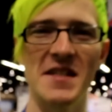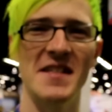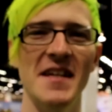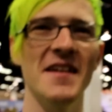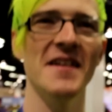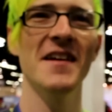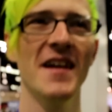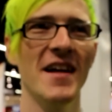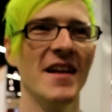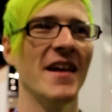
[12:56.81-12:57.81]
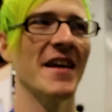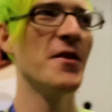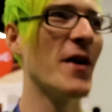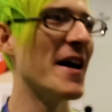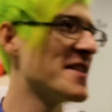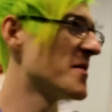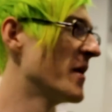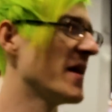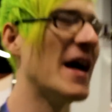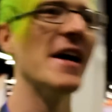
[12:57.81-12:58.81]
to see like you guys in
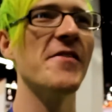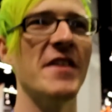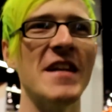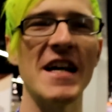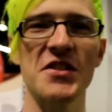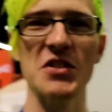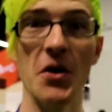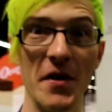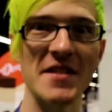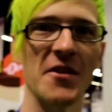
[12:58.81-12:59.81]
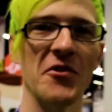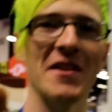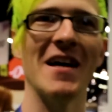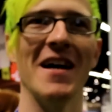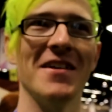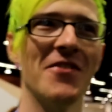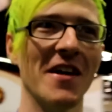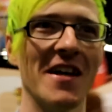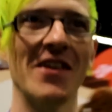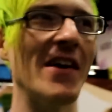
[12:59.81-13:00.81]
real life and actually doing stuff like that. Freaking